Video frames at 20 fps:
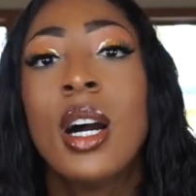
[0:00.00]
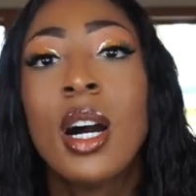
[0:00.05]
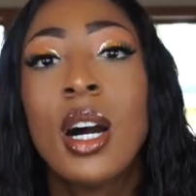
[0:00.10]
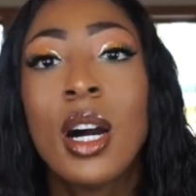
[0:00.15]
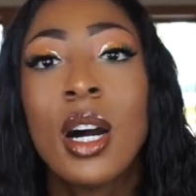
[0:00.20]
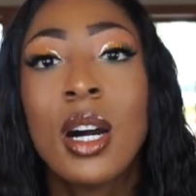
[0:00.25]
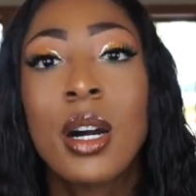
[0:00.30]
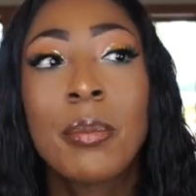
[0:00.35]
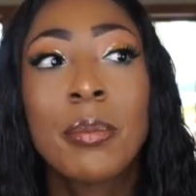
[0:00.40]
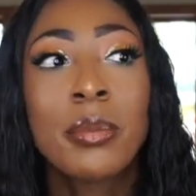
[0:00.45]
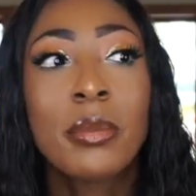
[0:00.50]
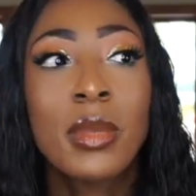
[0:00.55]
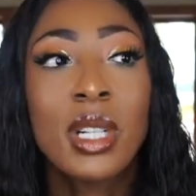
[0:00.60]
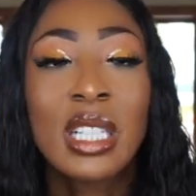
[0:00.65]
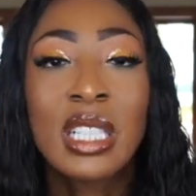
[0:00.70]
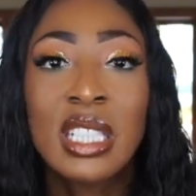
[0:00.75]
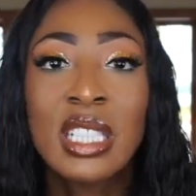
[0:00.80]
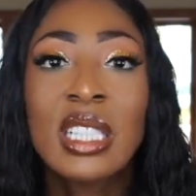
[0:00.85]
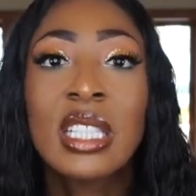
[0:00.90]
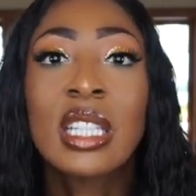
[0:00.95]

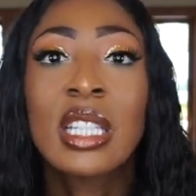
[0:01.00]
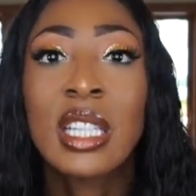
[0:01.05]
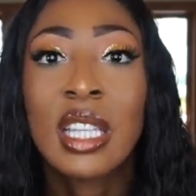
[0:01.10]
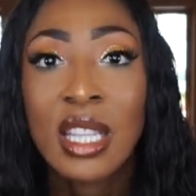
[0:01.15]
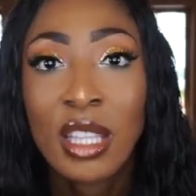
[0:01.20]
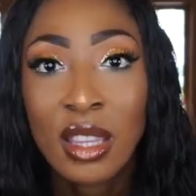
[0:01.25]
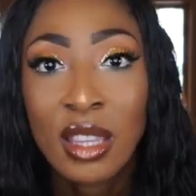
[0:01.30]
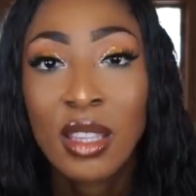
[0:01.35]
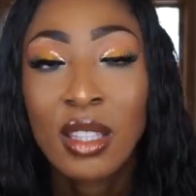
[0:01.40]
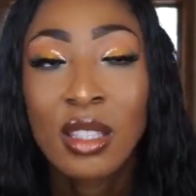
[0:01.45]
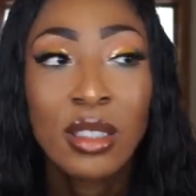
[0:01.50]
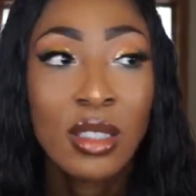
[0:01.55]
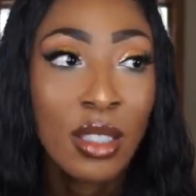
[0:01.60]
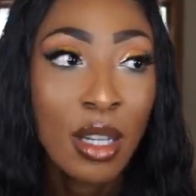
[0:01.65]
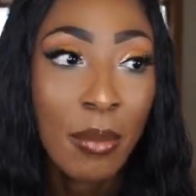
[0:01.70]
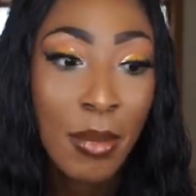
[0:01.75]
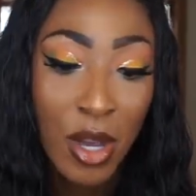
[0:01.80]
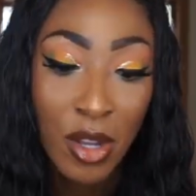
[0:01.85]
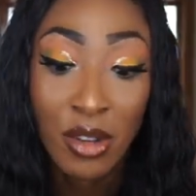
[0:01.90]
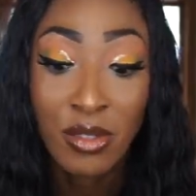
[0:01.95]
a good
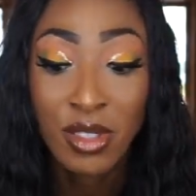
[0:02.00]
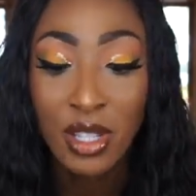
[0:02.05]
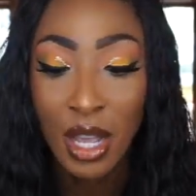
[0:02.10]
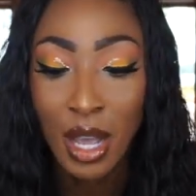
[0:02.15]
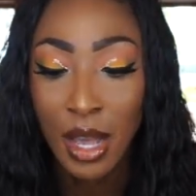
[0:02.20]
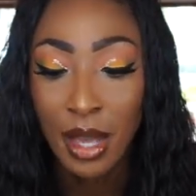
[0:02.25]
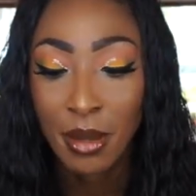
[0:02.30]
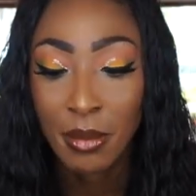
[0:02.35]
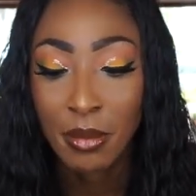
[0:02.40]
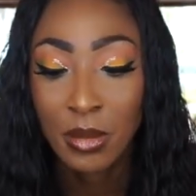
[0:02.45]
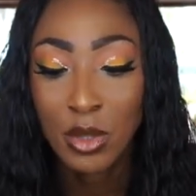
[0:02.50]
length amount of time.